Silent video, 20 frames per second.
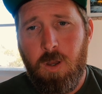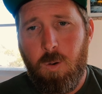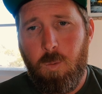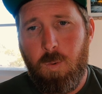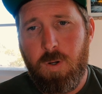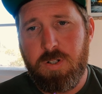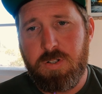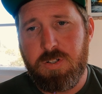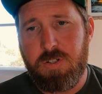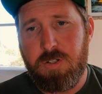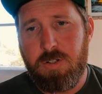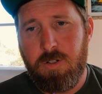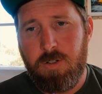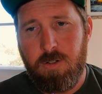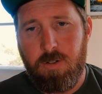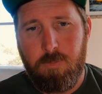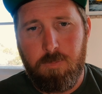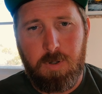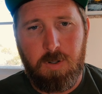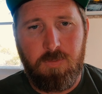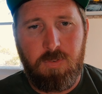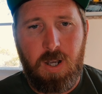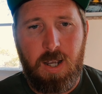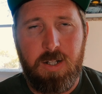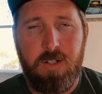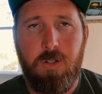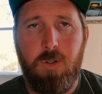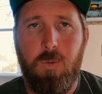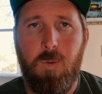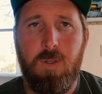which
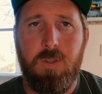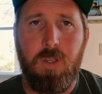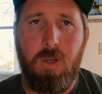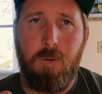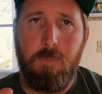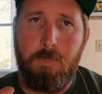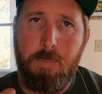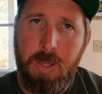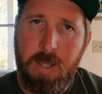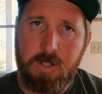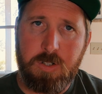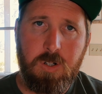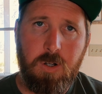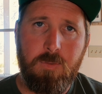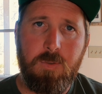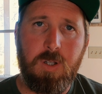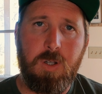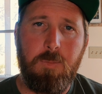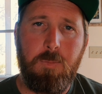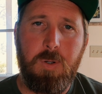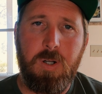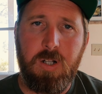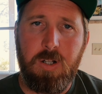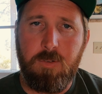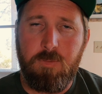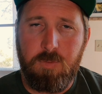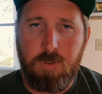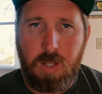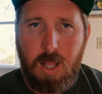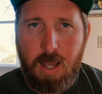provide you with a picture of the
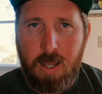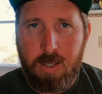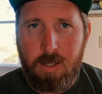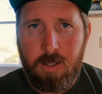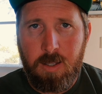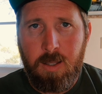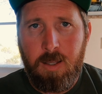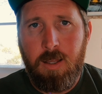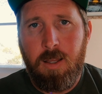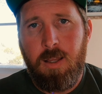completed fly